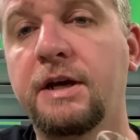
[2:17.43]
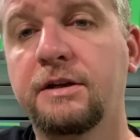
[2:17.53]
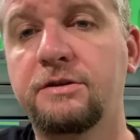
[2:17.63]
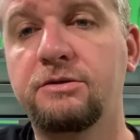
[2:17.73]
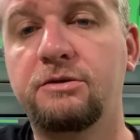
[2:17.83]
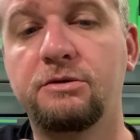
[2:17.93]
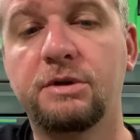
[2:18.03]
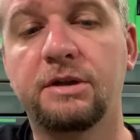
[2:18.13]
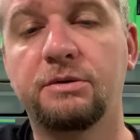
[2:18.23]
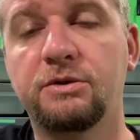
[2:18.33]
because you do
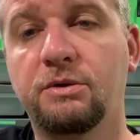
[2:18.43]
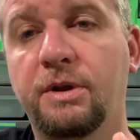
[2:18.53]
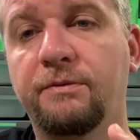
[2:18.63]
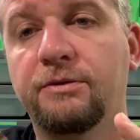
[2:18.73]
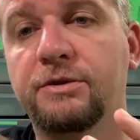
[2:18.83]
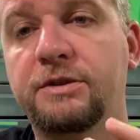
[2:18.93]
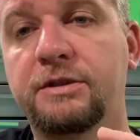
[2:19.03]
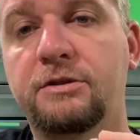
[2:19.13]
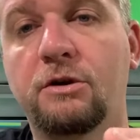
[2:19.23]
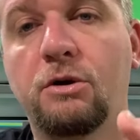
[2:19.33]
get to enjoy them for
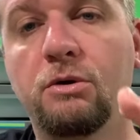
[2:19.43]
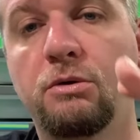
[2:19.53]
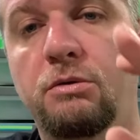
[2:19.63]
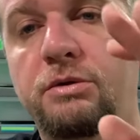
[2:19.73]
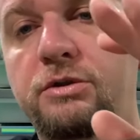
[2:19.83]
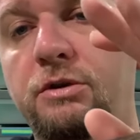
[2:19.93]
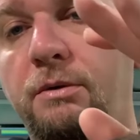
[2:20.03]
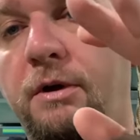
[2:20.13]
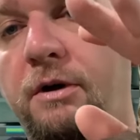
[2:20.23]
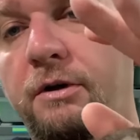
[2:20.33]
so
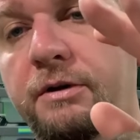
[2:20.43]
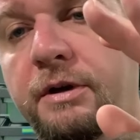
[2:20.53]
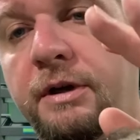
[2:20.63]
long.